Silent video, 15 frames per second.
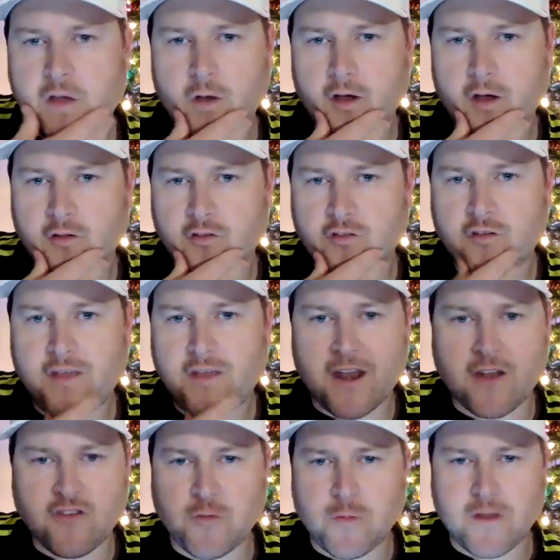kind
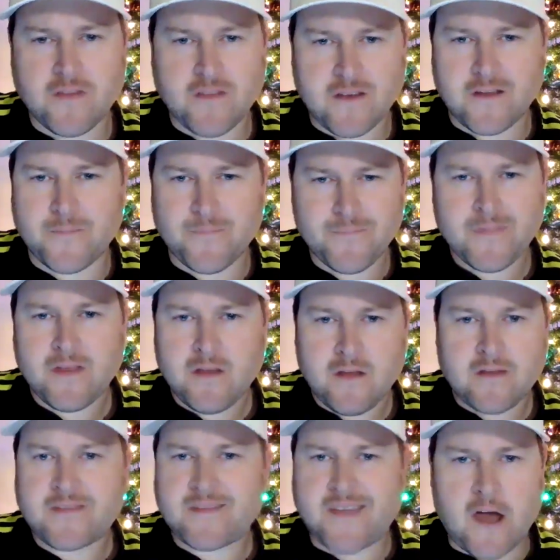of doing the
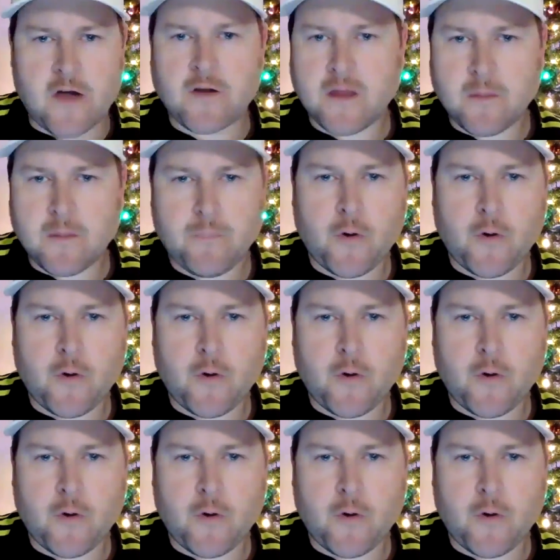scouting